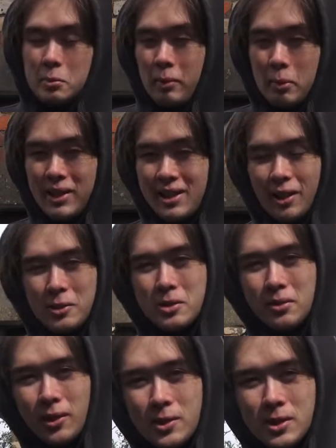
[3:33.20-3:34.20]
may be
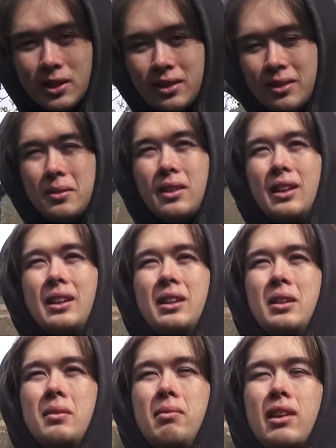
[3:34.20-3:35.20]
controversial,
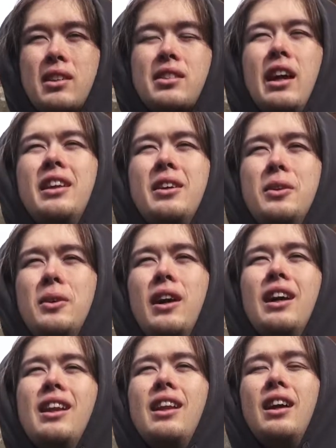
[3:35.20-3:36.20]
because I know
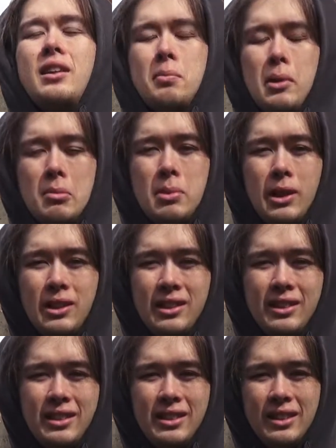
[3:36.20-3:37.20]
a lot of people
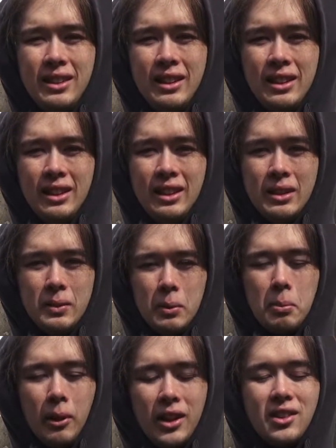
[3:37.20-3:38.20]
would
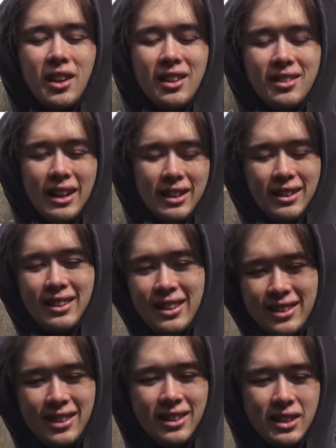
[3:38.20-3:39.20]
probably say
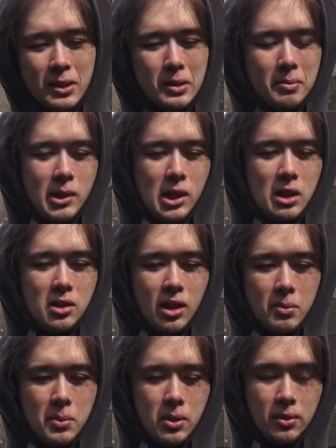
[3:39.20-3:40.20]
this needs to go to a machine
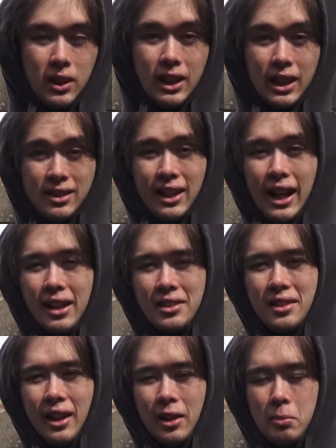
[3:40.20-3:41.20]
shop. So it's a
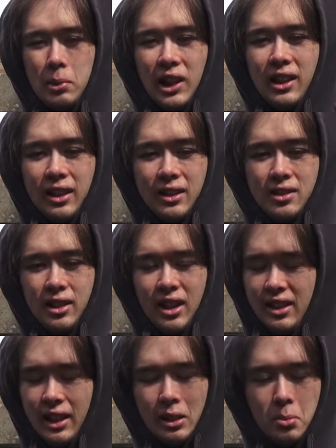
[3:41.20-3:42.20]
cast iron block, it's not
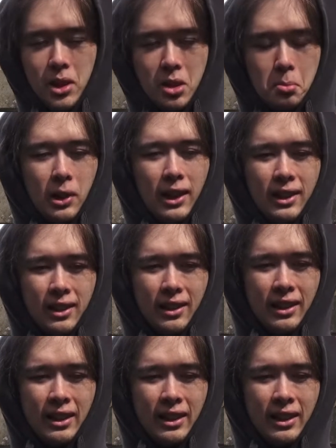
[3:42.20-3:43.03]
an aluminium block.